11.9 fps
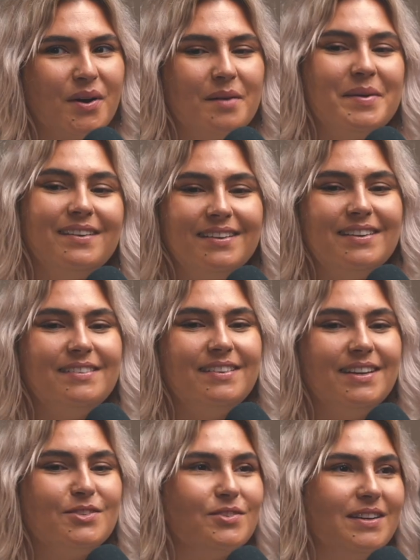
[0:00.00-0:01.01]
I mean,
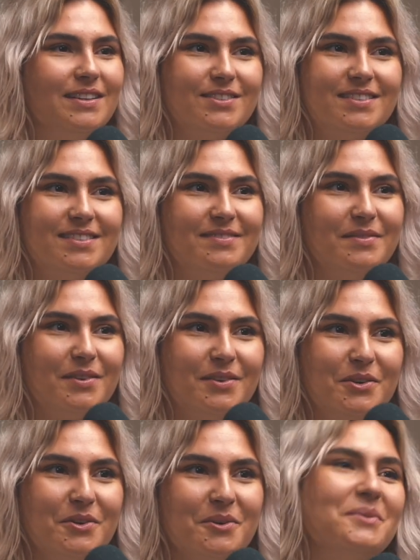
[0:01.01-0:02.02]
literally just
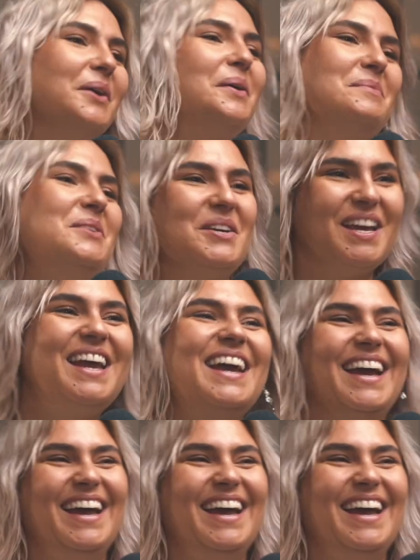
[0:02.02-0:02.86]
Google. No, I'm joking.